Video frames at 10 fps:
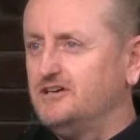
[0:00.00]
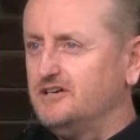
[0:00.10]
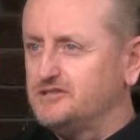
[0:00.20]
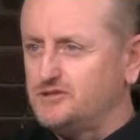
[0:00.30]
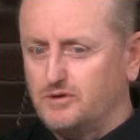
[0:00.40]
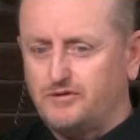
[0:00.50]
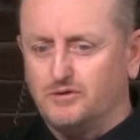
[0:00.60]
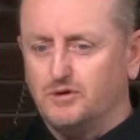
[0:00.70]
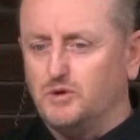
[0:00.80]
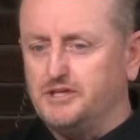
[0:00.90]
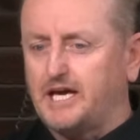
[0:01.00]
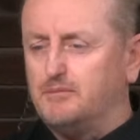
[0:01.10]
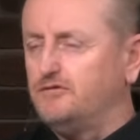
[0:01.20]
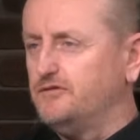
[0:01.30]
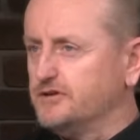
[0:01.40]
I sort of thought when you
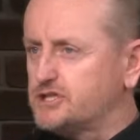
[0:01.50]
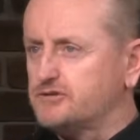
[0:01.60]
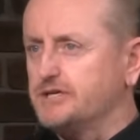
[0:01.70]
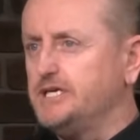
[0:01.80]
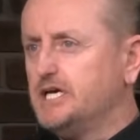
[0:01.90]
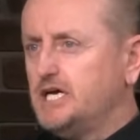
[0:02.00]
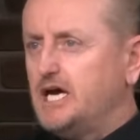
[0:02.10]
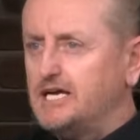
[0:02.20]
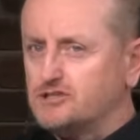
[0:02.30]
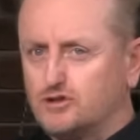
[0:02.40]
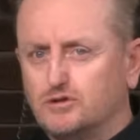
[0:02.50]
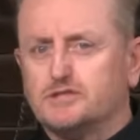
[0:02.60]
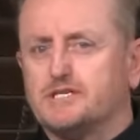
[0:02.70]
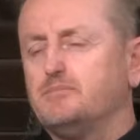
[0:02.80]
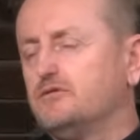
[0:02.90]
come off a victory as good
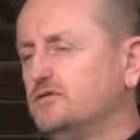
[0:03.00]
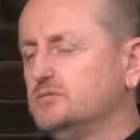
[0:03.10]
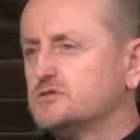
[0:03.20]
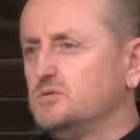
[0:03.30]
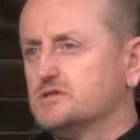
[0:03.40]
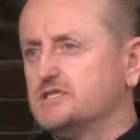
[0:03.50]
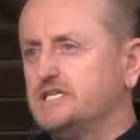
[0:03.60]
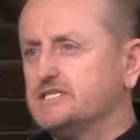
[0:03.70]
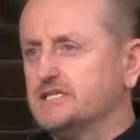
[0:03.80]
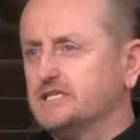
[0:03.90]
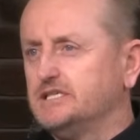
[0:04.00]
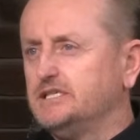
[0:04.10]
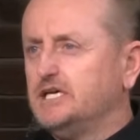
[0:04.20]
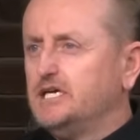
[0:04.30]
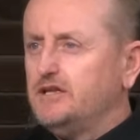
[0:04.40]
as that performance was against
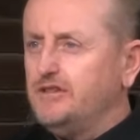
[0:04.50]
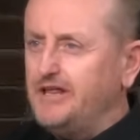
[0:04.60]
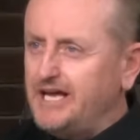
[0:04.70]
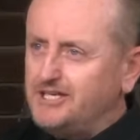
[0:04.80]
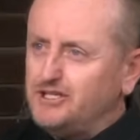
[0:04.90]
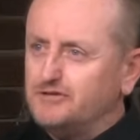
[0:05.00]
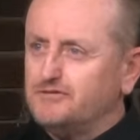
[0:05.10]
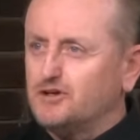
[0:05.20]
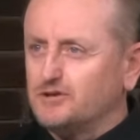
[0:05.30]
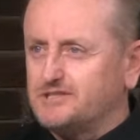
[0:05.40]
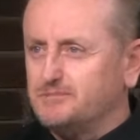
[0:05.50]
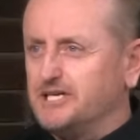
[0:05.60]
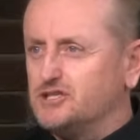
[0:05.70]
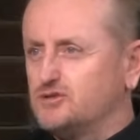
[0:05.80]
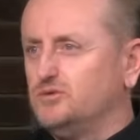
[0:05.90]
England, then you've got to
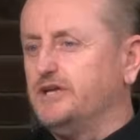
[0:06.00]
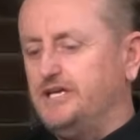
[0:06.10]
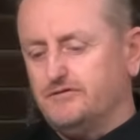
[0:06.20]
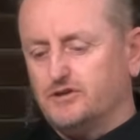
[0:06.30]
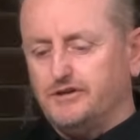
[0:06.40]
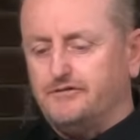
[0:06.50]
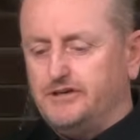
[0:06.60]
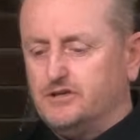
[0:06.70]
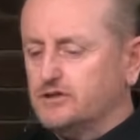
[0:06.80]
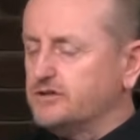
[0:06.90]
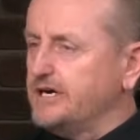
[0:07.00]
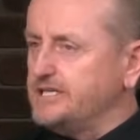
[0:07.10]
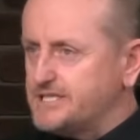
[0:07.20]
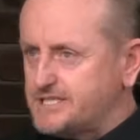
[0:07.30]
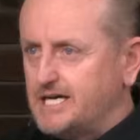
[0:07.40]
make sure that you've got your feet on the
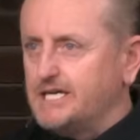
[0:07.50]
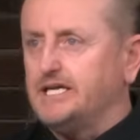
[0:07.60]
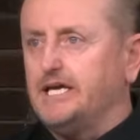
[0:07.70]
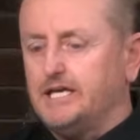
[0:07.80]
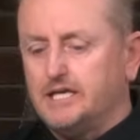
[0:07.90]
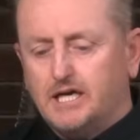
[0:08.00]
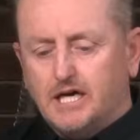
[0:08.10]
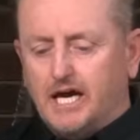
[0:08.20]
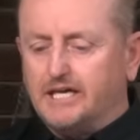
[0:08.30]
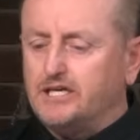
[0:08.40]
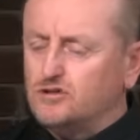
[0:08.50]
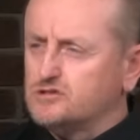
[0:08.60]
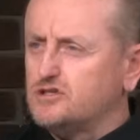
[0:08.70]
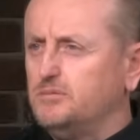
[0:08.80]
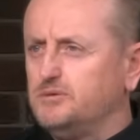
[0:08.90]
ground, you start again and get
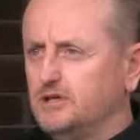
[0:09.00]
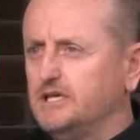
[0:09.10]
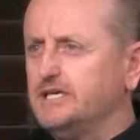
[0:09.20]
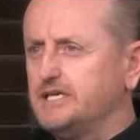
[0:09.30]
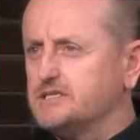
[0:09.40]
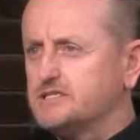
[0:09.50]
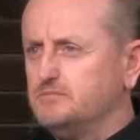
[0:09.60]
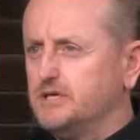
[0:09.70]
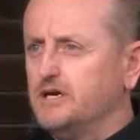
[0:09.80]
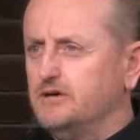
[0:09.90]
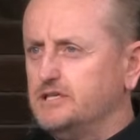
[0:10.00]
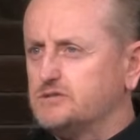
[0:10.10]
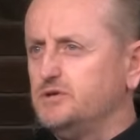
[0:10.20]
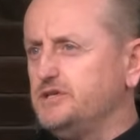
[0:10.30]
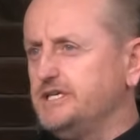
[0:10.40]
on top early against a minnow.
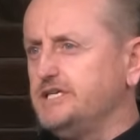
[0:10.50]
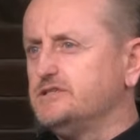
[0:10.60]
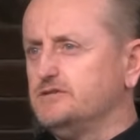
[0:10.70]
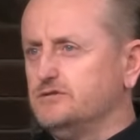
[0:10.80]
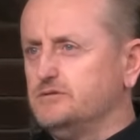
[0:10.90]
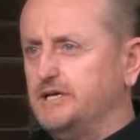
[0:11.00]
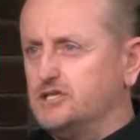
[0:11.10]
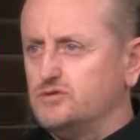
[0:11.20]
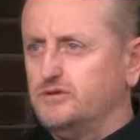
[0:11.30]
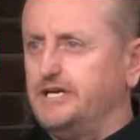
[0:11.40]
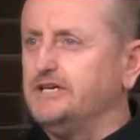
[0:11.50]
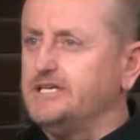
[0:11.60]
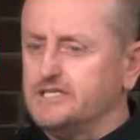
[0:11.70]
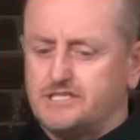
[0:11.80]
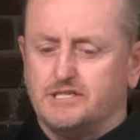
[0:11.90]
That's what you need to do to make sure they don't
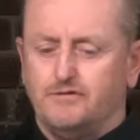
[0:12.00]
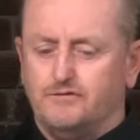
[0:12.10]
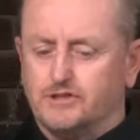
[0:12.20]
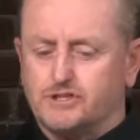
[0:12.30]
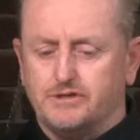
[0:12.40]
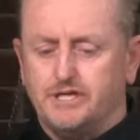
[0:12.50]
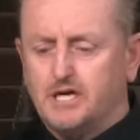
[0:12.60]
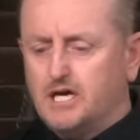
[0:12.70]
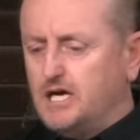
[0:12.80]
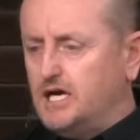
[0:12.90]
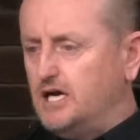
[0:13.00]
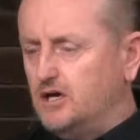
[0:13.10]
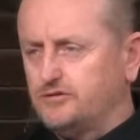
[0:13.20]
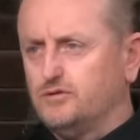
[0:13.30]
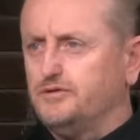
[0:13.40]
get a sniff of victory.
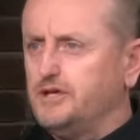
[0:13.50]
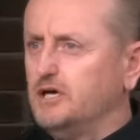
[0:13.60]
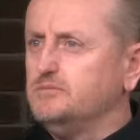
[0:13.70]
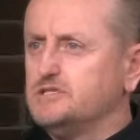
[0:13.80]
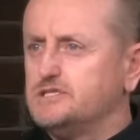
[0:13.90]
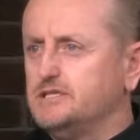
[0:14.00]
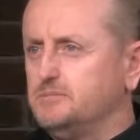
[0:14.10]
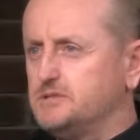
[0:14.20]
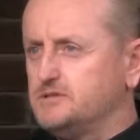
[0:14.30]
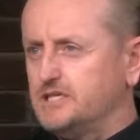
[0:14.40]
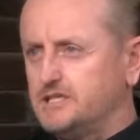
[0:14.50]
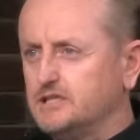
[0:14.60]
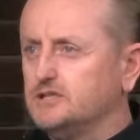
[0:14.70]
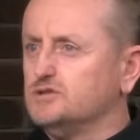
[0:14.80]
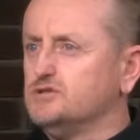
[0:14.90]
I thought the openers did a
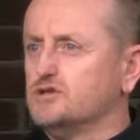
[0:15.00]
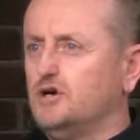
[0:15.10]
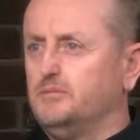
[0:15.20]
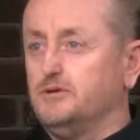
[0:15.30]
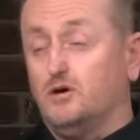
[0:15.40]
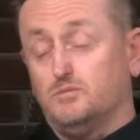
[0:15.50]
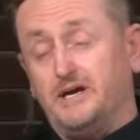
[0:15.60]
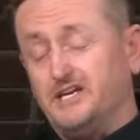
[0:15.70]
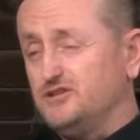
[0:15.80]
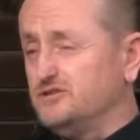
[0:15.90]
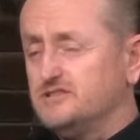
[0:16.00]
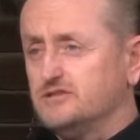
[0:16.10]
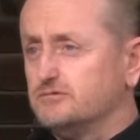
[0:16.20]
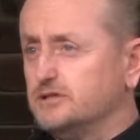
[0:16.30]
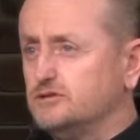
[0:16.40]
particularly good job. The whole batting unit
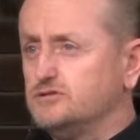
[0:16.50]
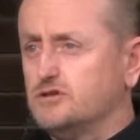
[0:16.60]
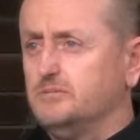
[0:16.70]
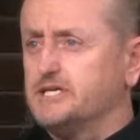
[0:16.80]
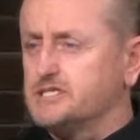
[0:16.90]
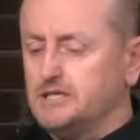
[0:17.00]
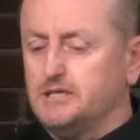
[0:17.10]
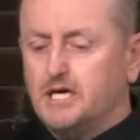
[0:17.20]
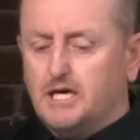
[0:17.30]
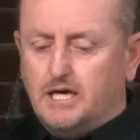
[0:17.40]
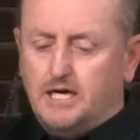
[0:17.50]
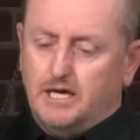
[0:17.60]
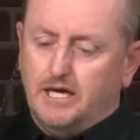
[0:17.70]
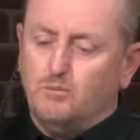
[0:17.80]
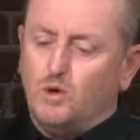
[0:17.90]
did a really good job, actually.
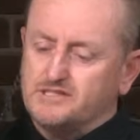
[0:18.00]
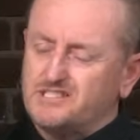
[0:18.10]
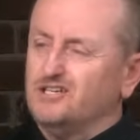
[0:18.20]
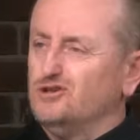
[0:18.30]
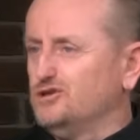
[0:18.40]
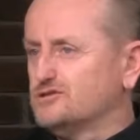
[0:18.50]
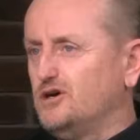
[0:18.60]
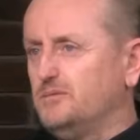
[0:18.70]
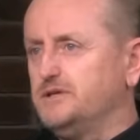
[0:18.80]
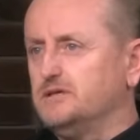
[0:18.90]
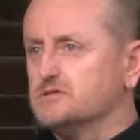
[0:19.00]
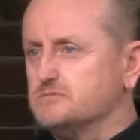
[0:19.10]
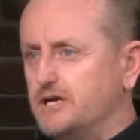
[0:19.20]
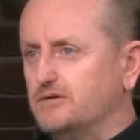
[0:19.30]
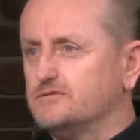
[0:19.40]
And once they got on top, then it was
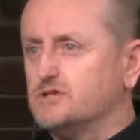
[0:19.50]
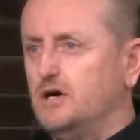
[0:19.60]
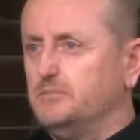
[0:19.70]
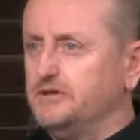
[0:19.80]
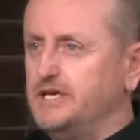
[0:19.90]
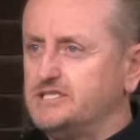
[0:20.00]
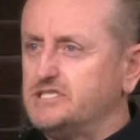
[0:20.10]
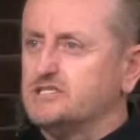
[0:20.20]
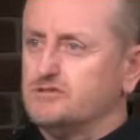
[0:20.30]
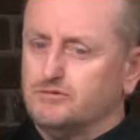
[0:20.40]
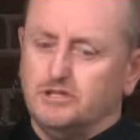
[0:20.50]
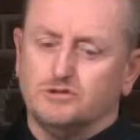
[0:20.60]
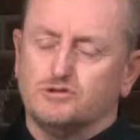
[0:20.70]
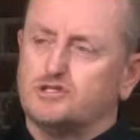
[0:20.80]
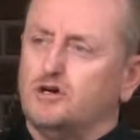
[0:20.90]
a matter of time. But that's just a really
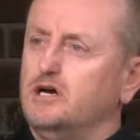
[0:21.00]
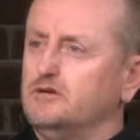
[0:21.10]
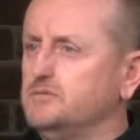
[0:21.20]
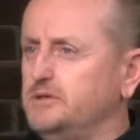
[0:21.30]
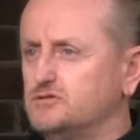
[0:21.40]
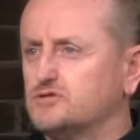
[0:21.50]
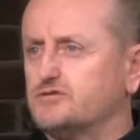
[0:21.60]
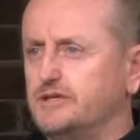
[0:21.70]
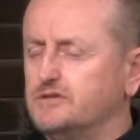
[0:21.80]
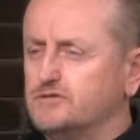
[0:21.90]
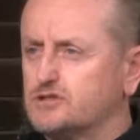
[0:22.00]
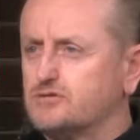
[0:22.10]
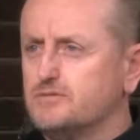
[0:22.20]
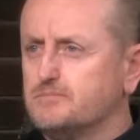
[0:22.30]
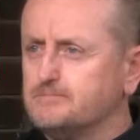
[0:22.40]
good sign of the mental strength of this
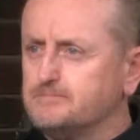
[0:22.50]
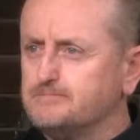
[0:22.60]
group.